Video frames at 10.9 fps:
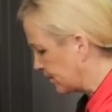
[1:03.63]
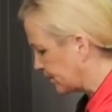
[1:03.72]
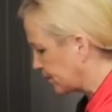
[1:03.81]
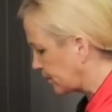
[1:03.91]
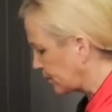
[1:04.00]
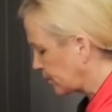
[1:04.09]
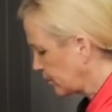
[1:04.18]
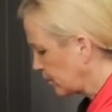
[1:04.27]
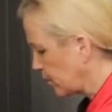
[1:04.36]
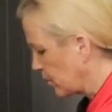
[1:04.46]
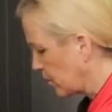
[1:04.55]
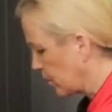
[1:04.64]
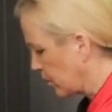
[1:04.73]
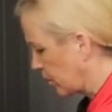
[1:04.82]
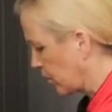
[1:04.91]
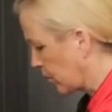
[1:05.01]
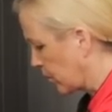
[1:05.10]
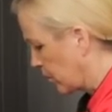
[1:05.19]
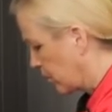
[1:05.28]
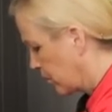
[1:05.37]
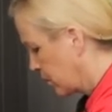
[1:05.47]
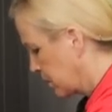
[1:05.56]

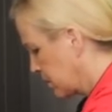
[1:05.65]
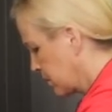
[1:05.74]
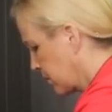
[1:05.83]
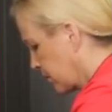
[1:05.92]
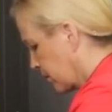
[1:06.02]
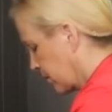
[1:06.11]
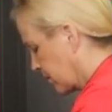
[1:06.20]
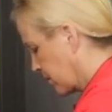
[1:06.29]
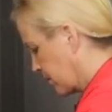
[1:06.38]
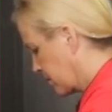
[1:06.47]
(no one is talking)